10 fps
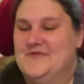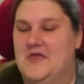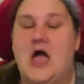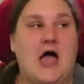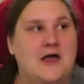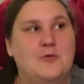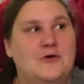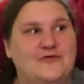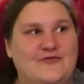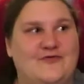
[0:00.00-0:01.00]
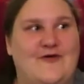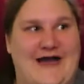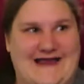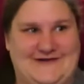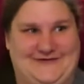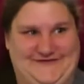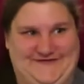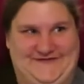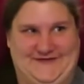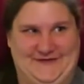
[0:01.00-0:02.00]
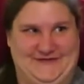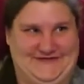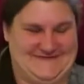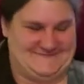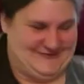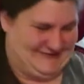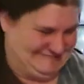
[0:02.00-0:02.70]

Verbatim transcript: I will try to. not to steal your jumper